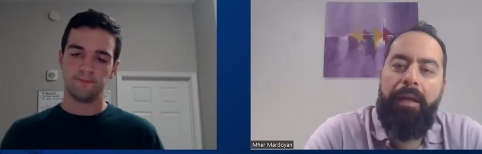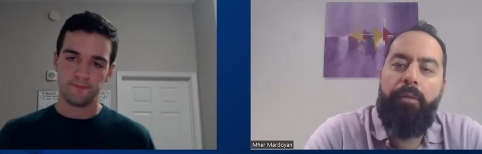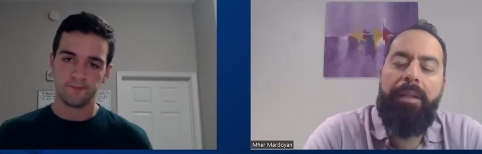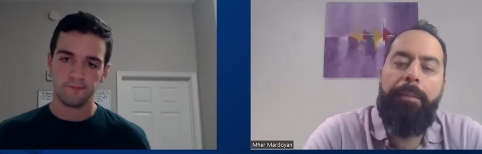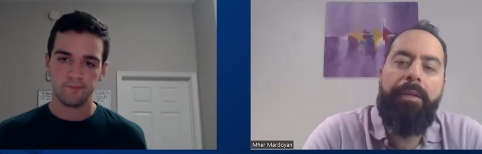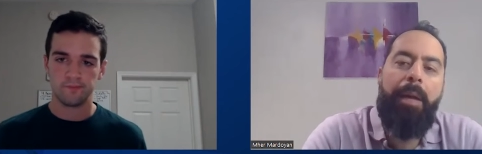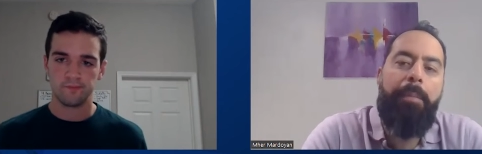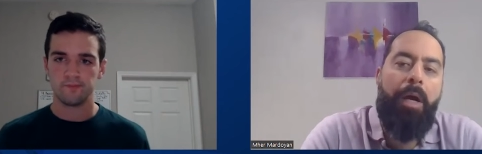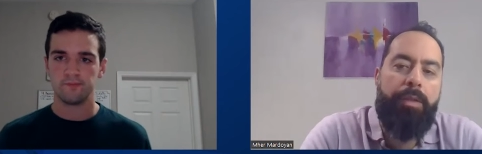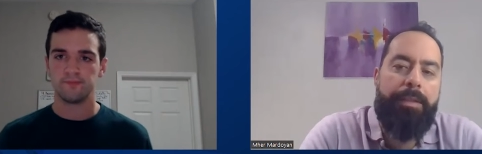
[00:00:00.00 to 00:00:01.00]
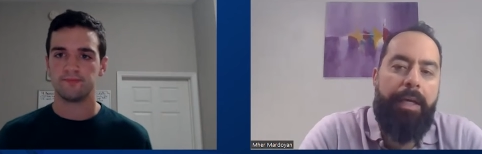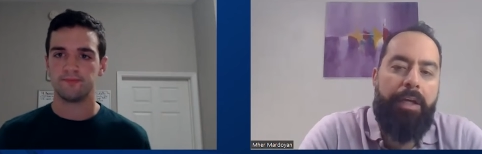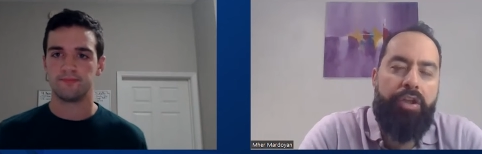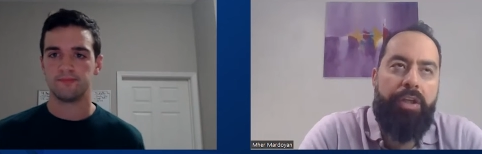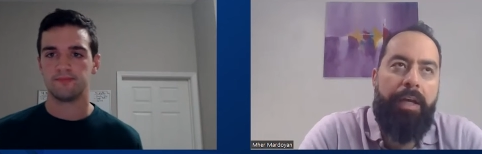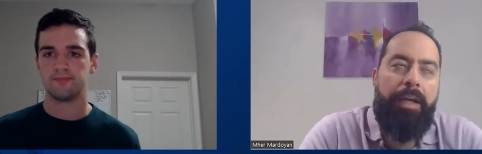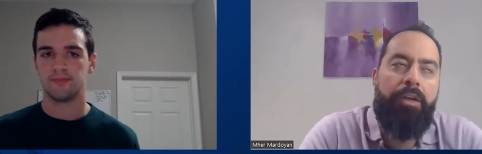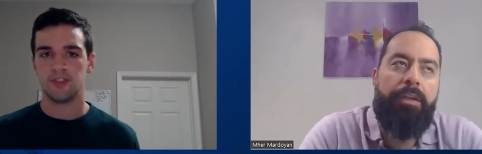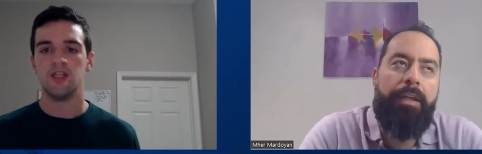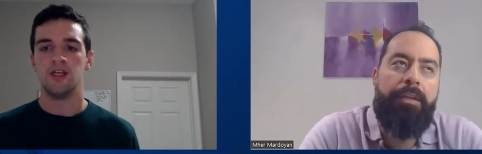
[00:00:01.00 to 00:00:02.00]
Speaker 1: And what about the about section? I
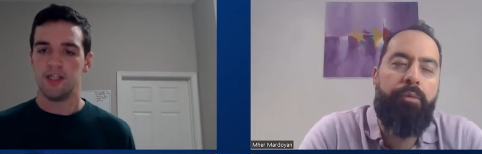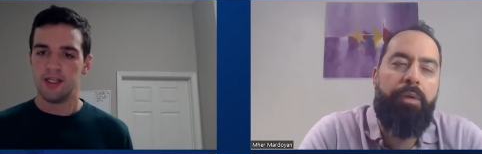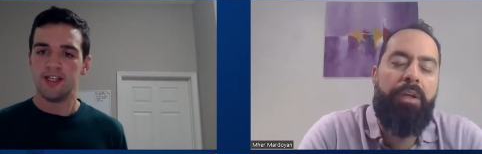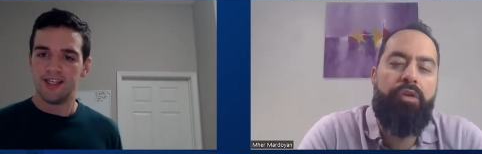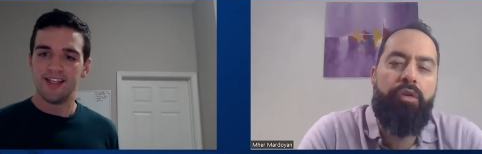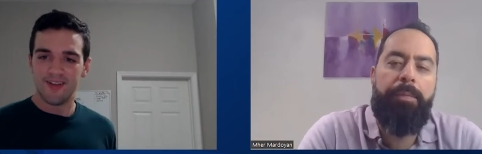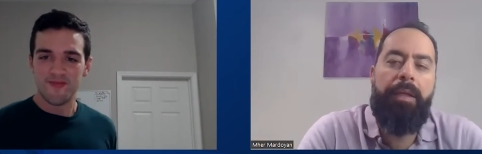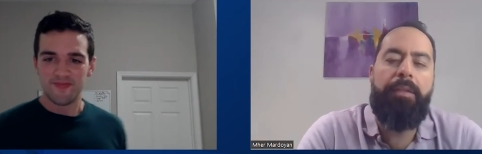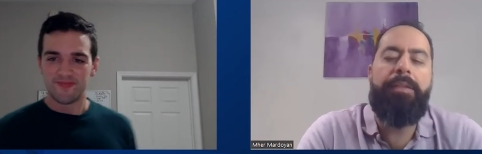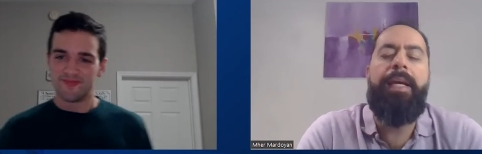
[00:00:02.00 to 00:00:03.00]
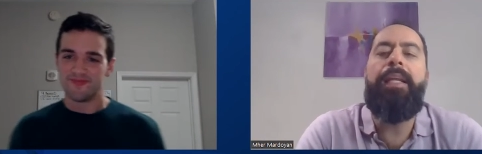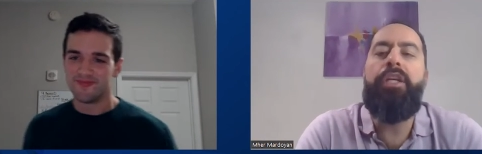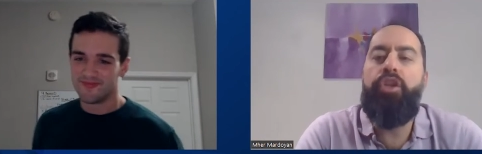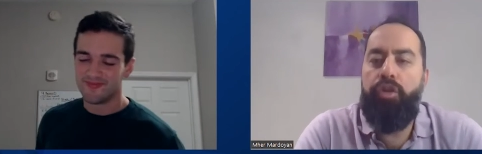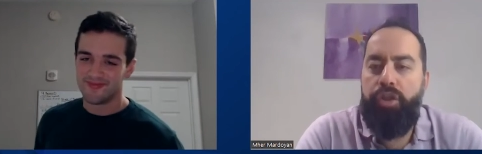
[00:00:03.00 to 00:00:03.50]
know that we, it should be telling your